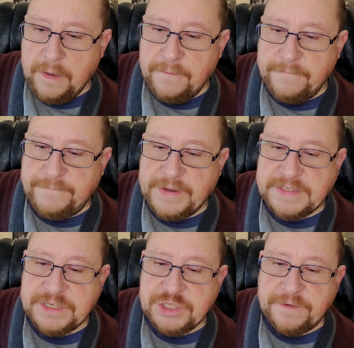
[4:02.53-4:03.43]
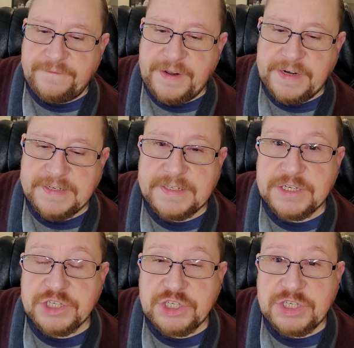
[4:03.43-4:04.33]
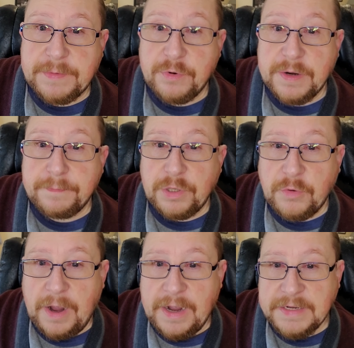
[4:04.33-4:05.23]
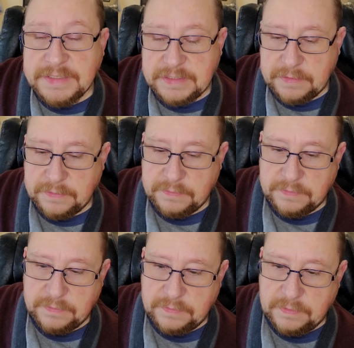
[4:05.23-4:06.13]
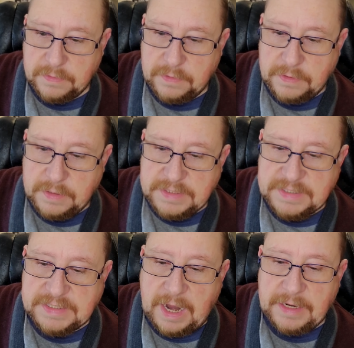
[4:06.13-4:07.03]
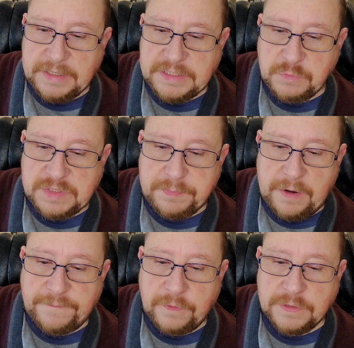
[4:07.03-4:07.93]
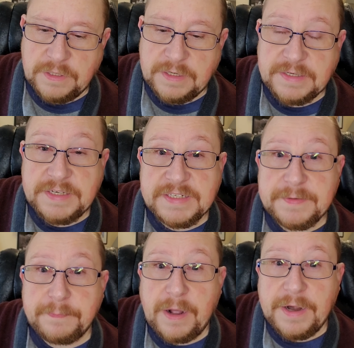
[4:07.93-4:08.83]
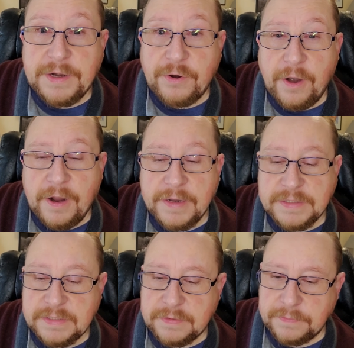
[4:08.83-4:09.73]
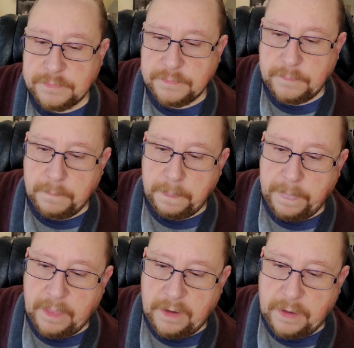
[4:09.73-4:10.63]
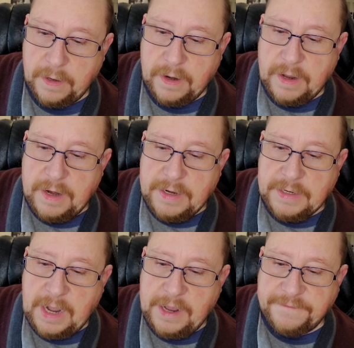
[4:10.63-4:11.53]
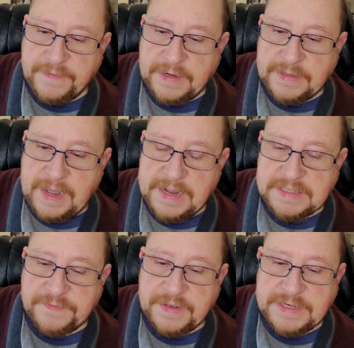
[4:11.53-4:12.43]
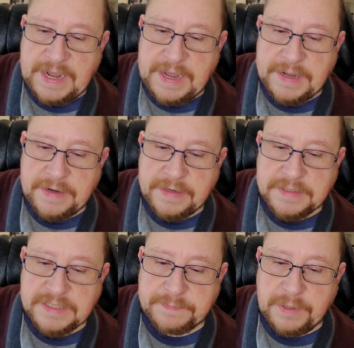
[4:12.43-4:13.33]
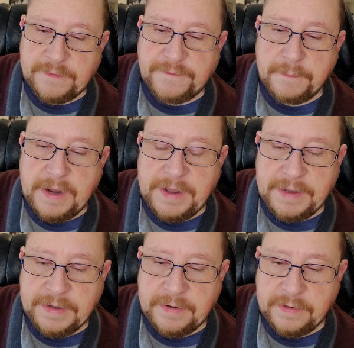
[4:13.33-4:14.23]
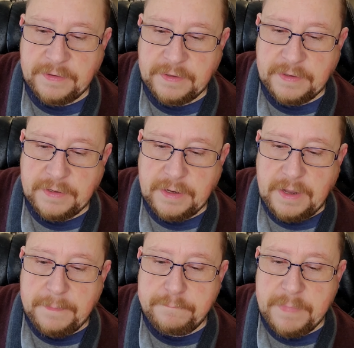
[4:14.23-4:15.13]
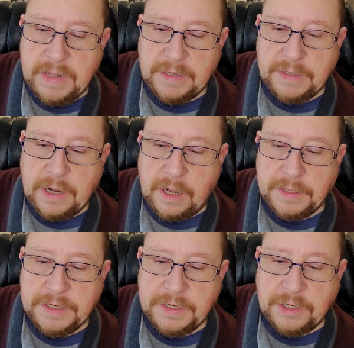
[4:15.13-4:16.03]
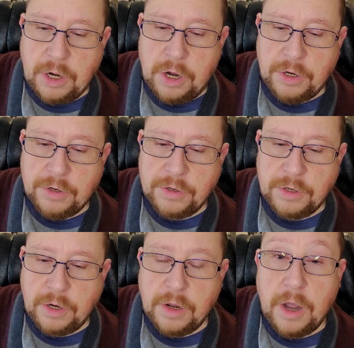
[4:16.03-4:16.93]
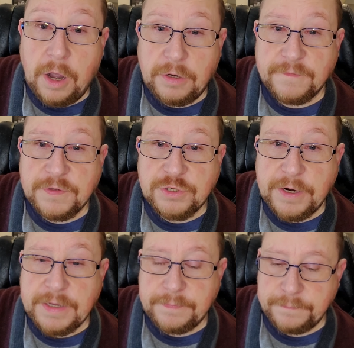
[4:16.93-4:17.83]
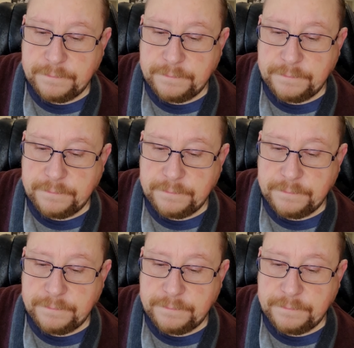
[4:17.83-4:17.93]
Visage of Venus shimmered in blue eyes. Silence was muffled, disembodied cries. Life in lands of the dead spilled from my head. Melancholy conquered all of the dread